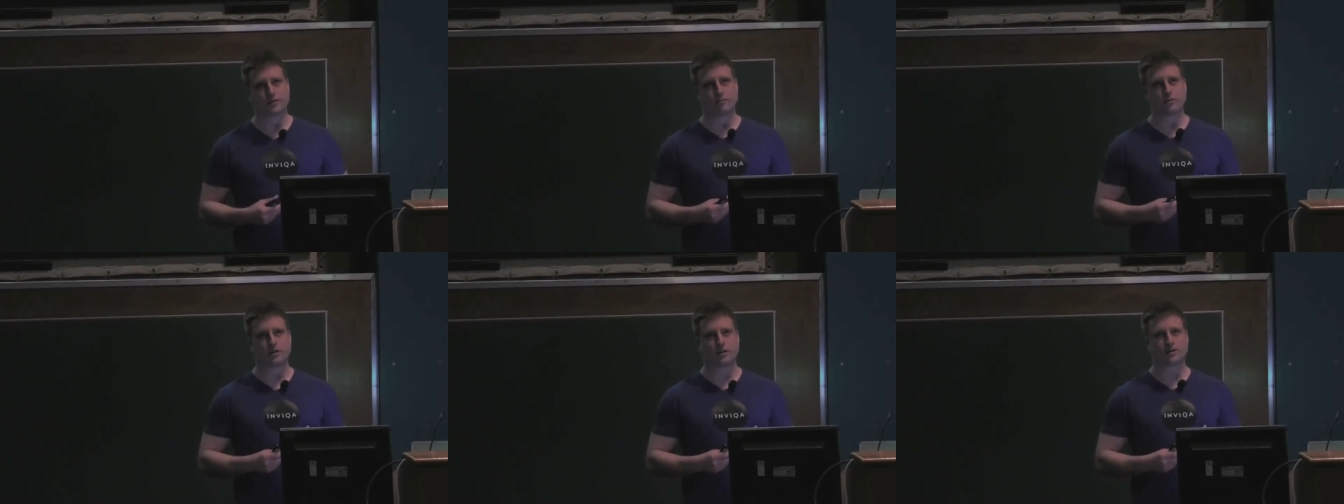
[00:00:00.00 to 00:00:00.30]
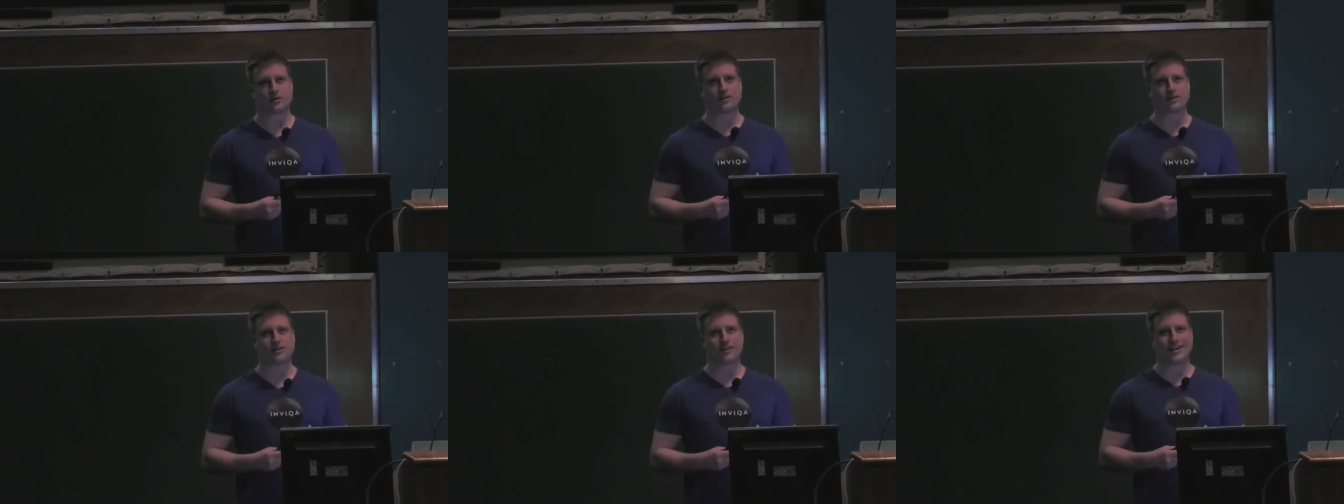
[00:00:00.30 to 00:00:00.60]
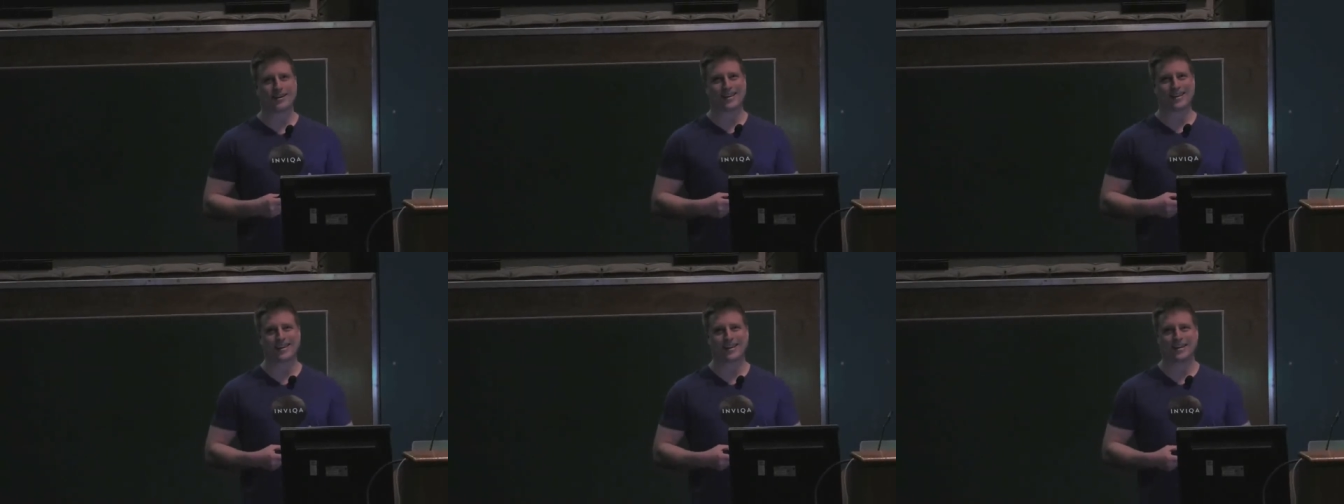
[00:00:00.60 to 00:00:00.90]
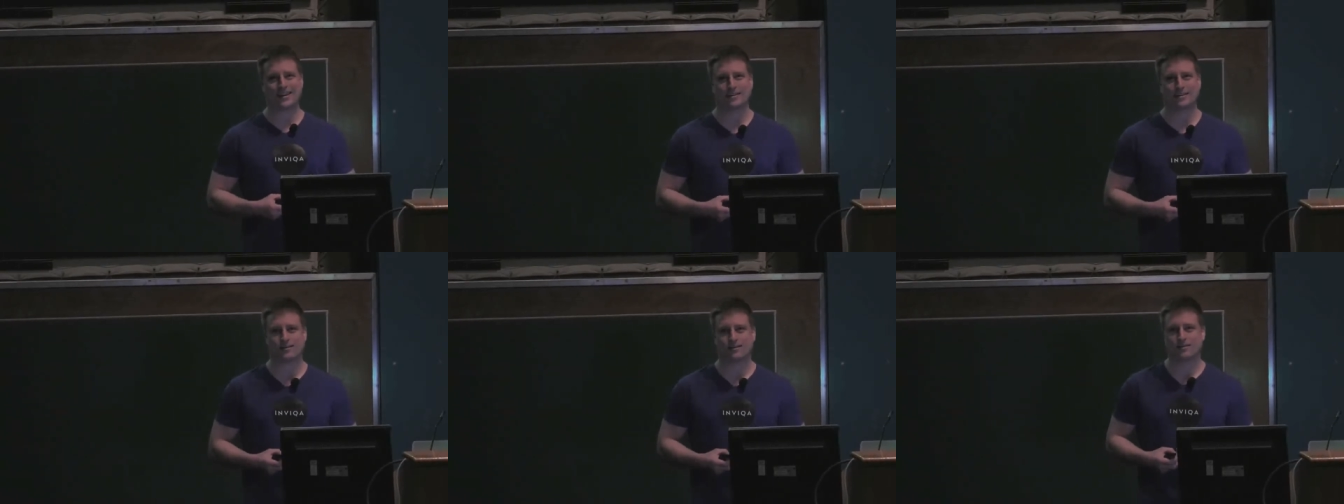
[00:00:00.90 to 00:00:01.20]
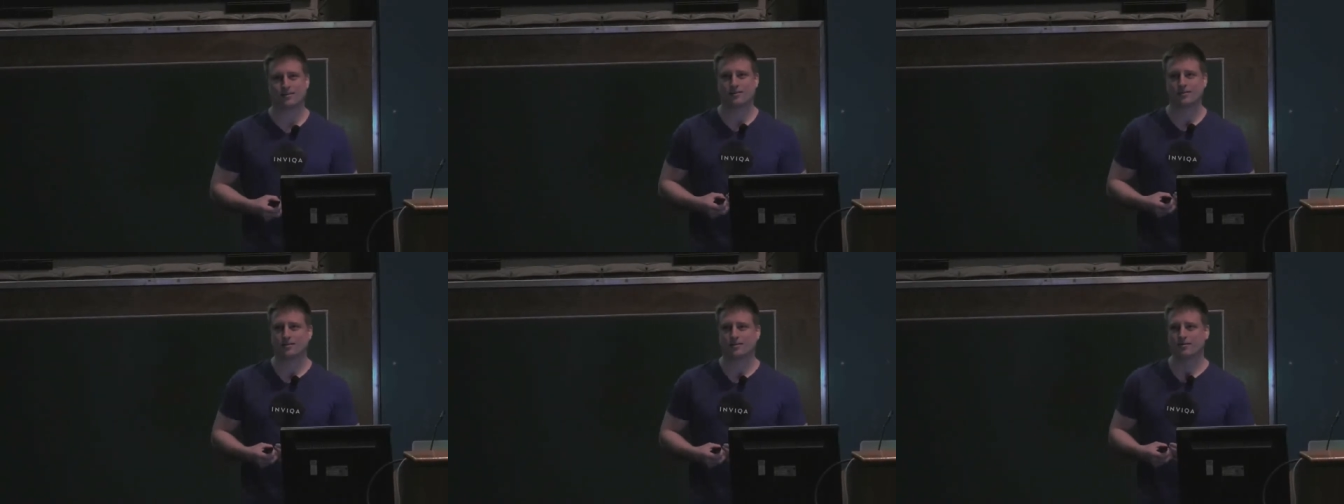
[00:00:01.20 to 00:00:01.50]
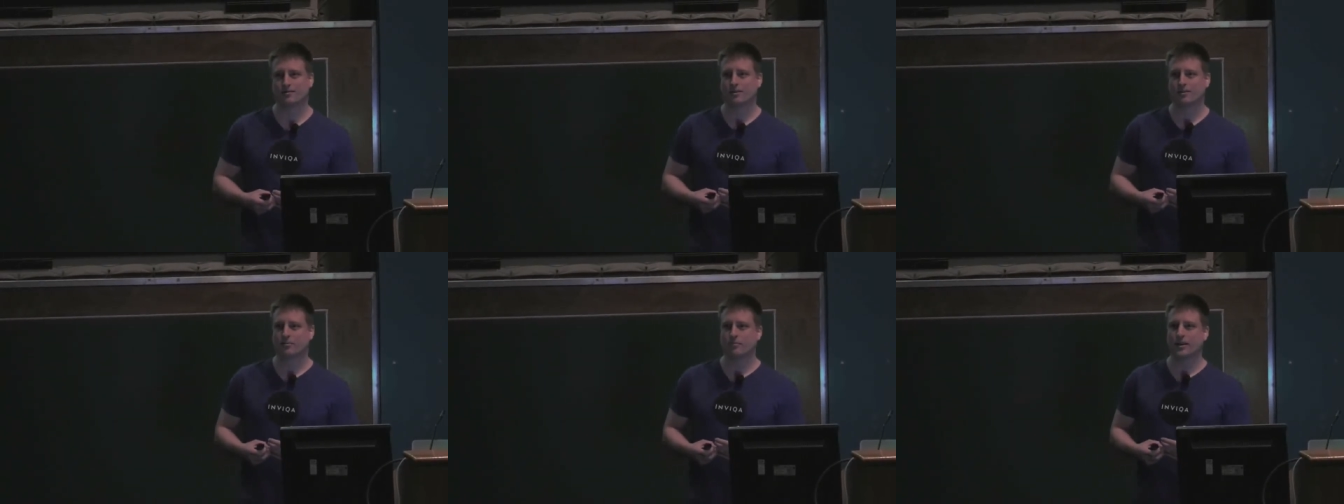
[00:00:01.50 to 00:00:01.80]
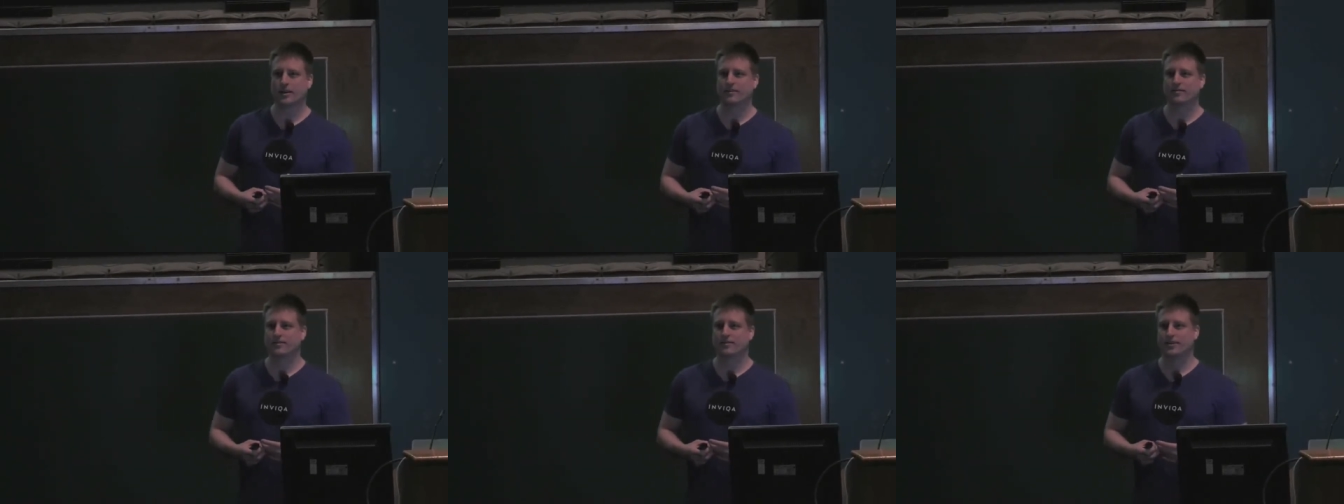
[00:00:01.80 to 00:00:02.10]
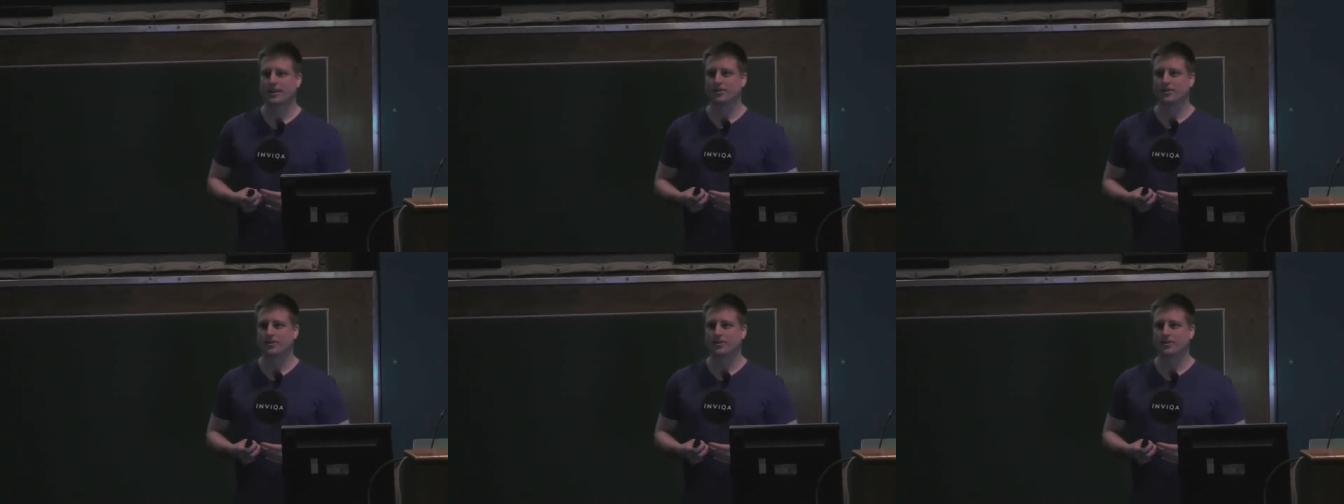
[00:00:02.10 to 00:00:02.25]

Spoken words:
commands like git commit